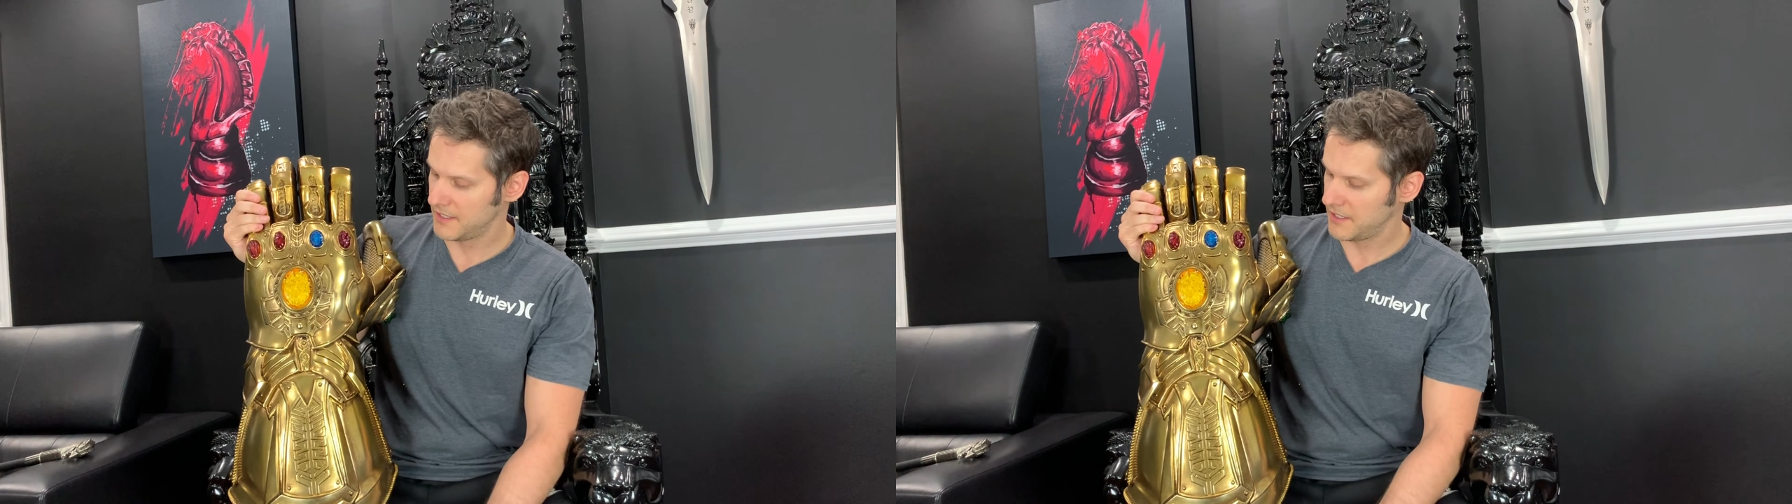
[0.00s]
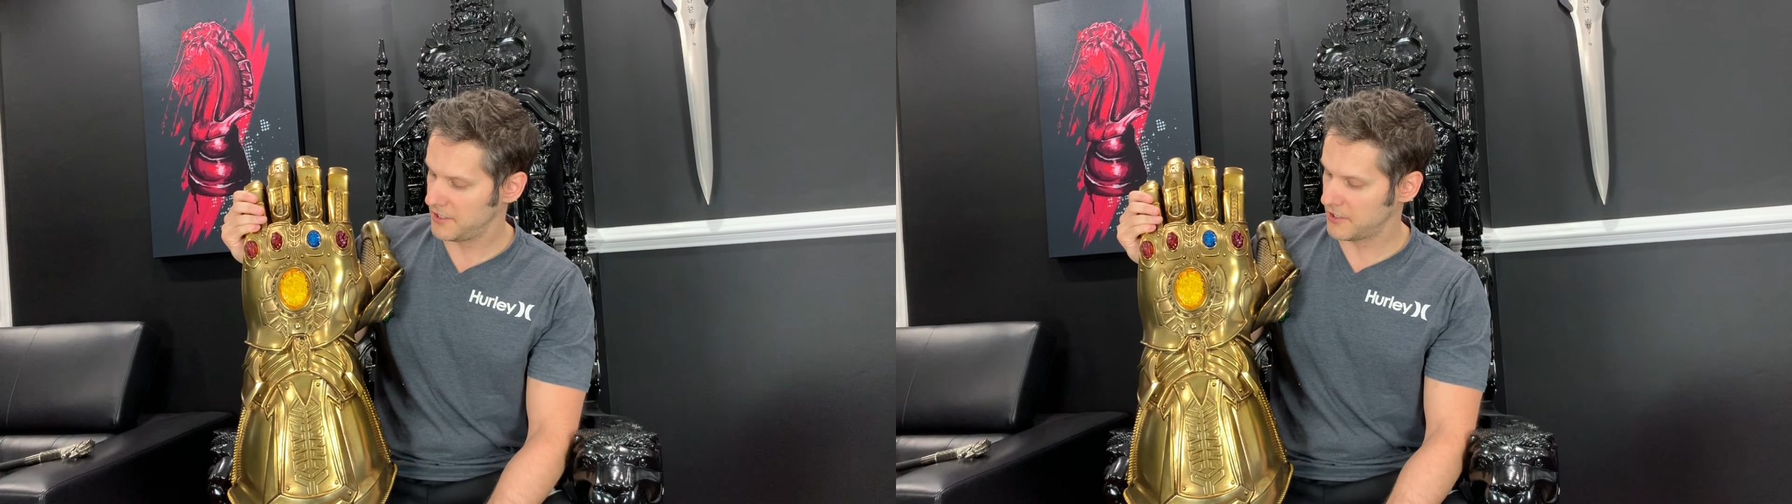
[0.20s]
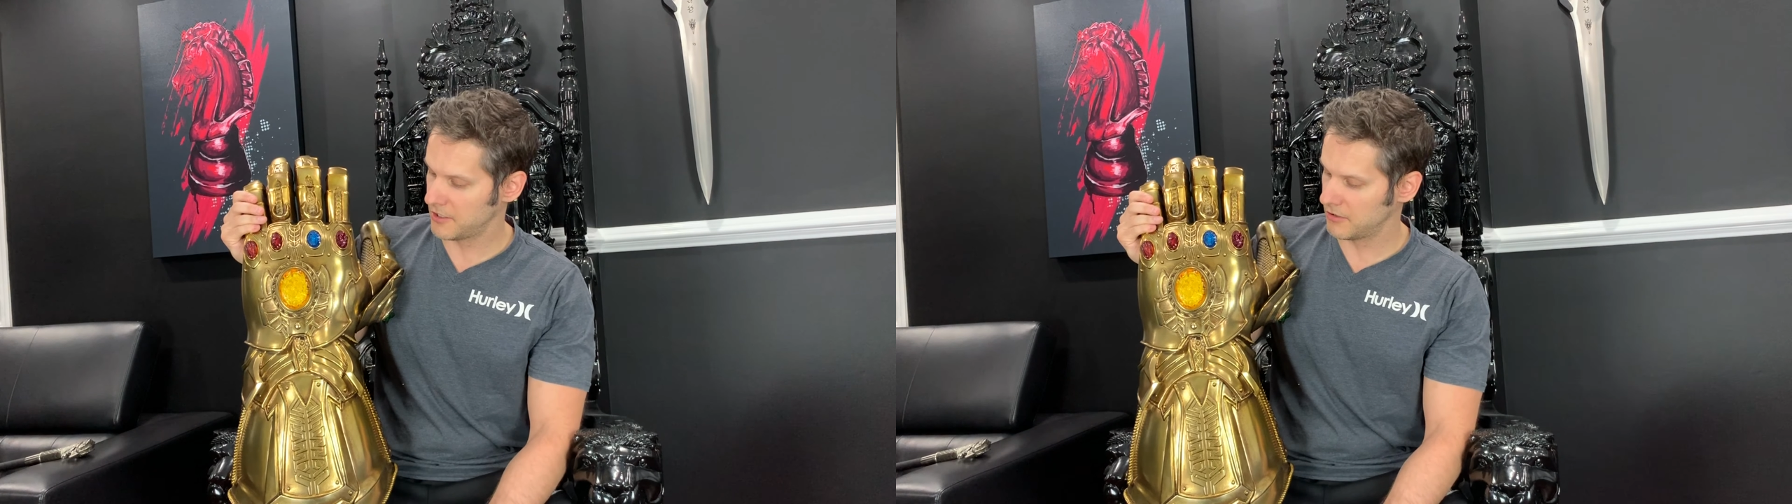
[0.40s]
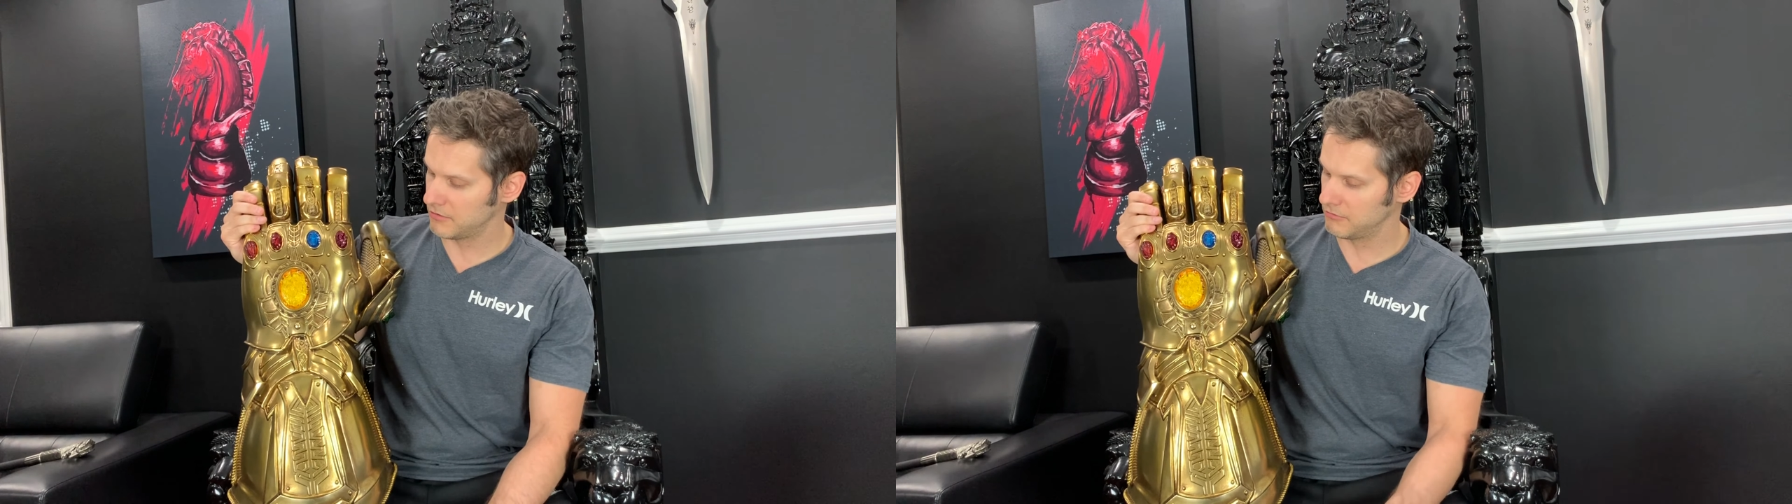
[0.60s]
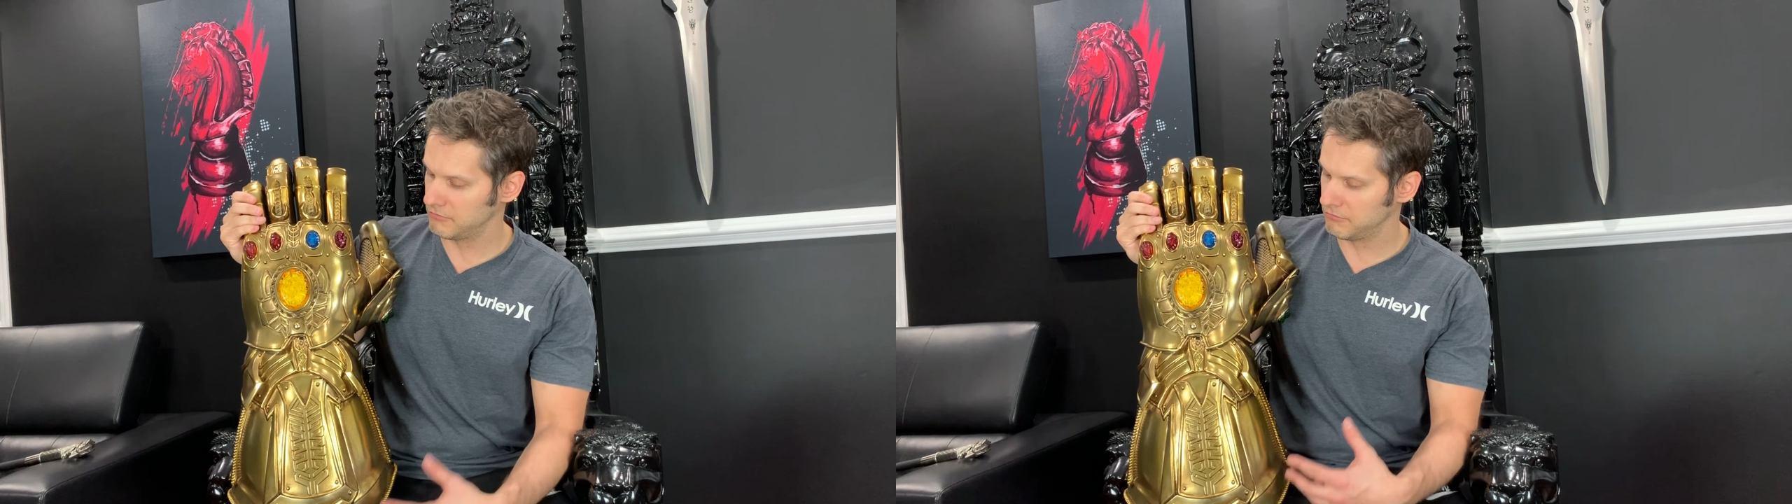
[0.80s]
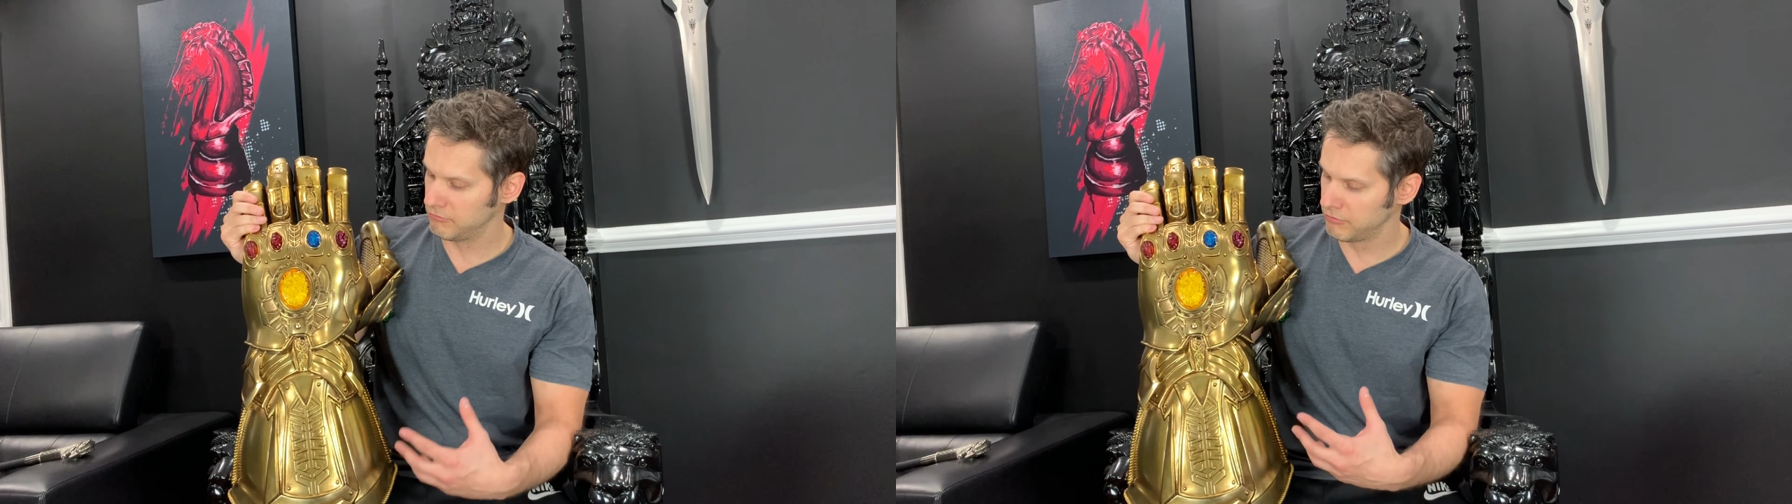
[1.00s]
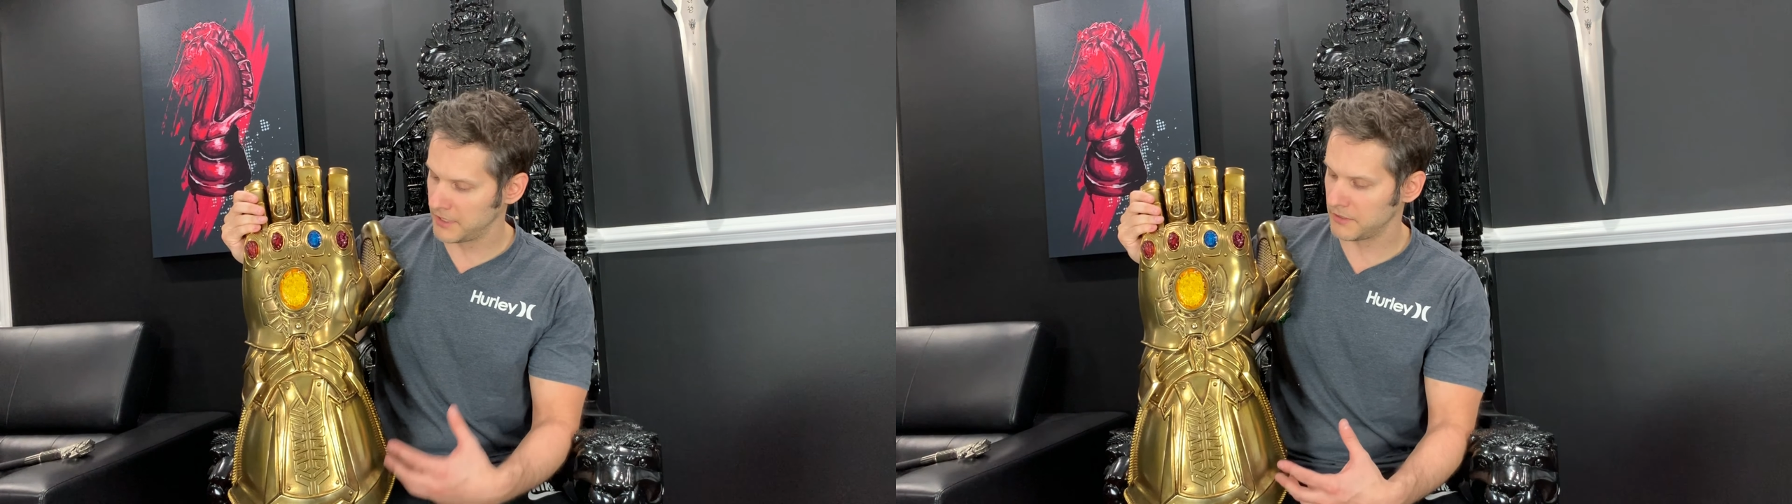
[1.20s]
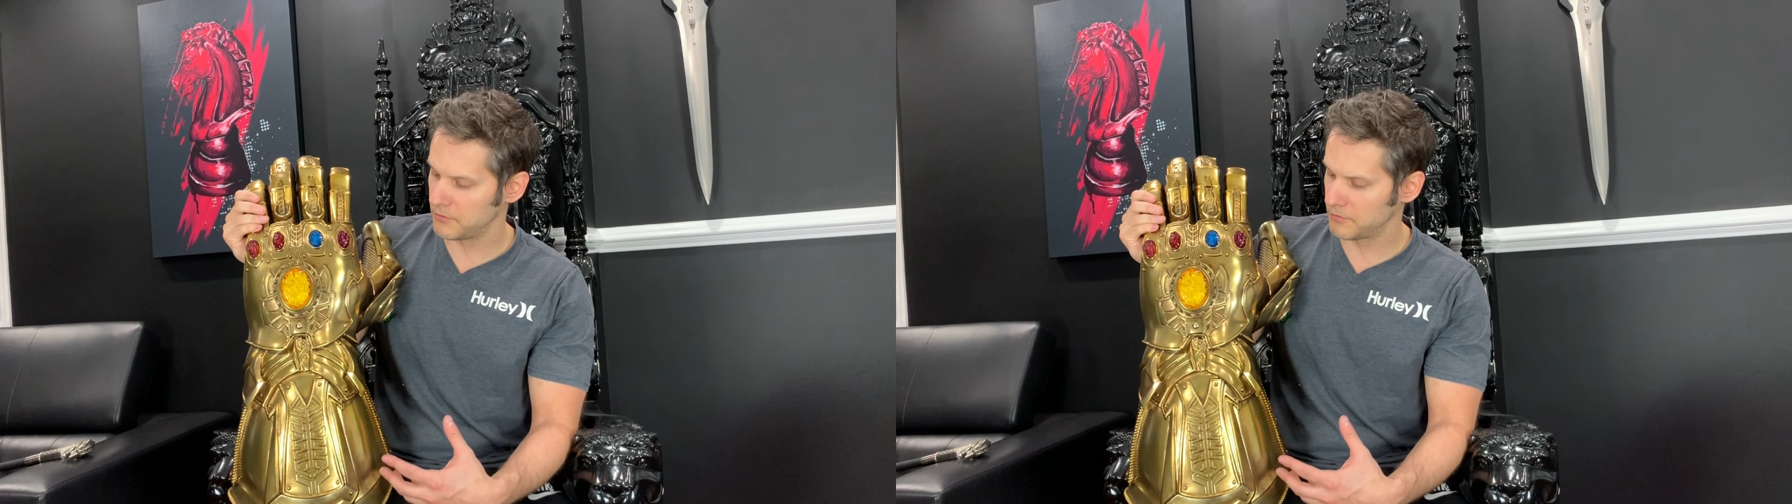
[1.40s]

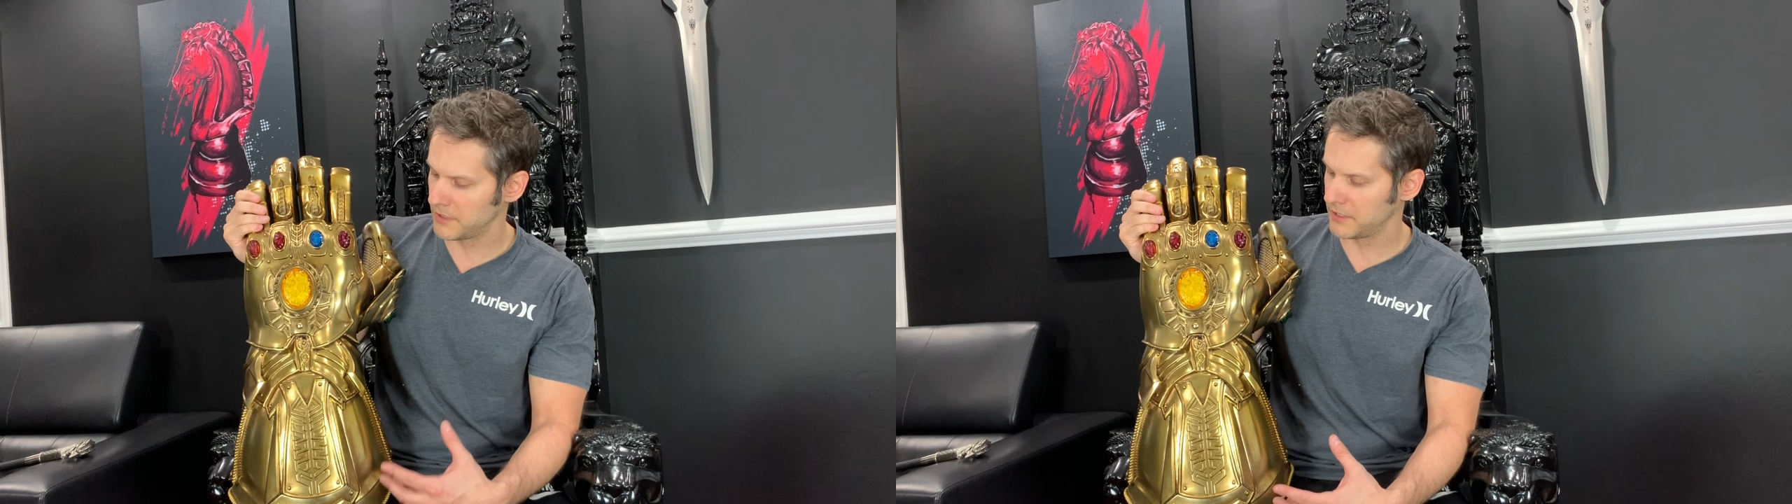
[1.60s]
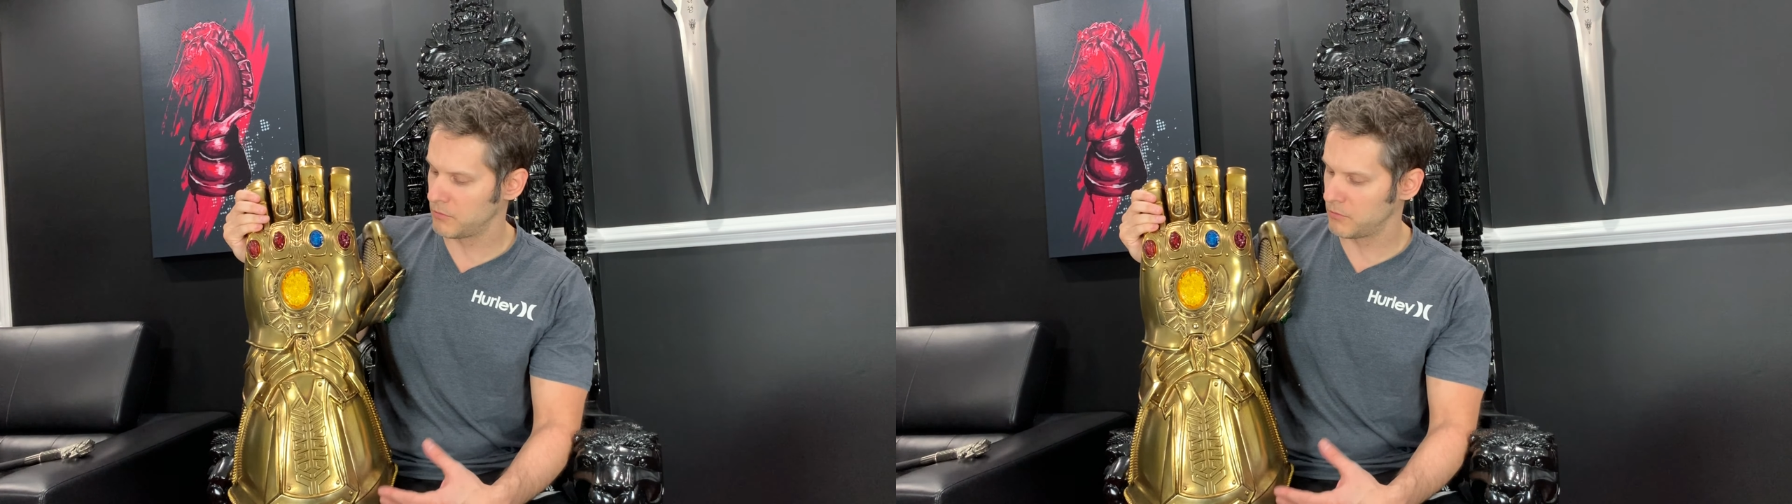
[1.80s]
really